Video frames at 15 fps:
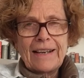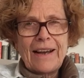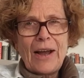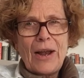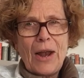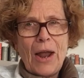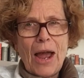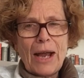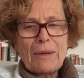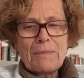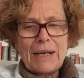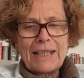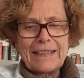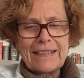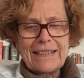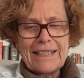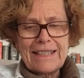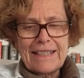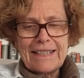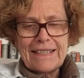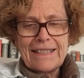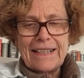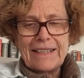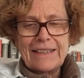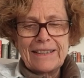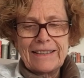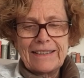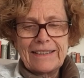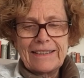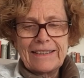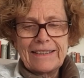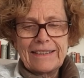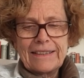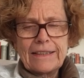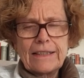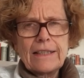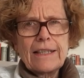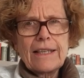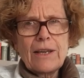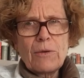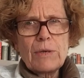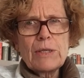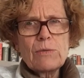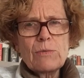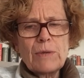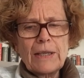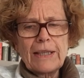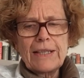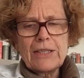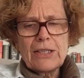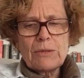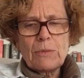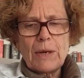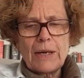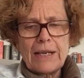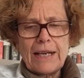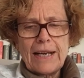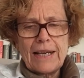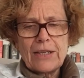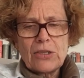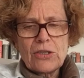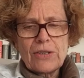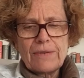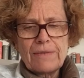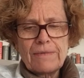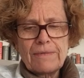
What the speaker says: I like my little sister. There is really just one hitch.